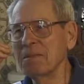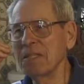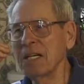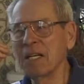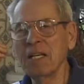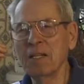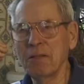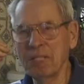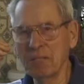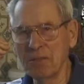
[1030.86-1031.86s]
I had a lot of
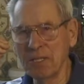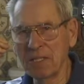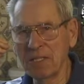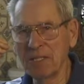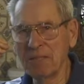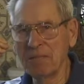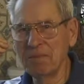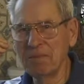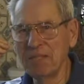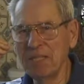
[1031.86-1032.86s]
things going on.
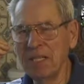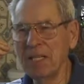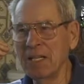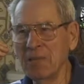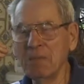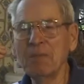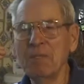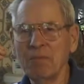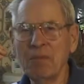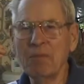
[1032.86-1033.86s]
And
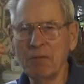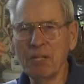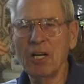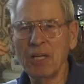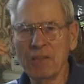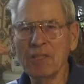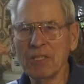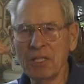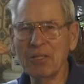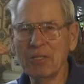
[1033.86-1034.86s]
photography was
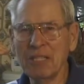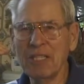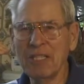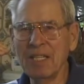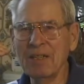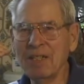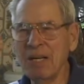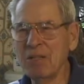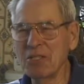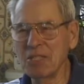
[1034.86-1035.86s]
interesting.
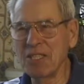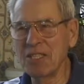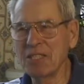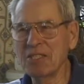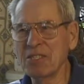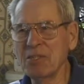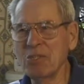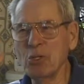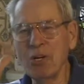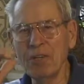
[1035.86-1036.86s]
I would say this,
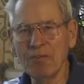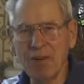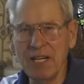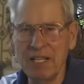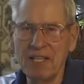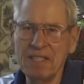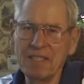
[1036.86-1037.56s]
short of writing,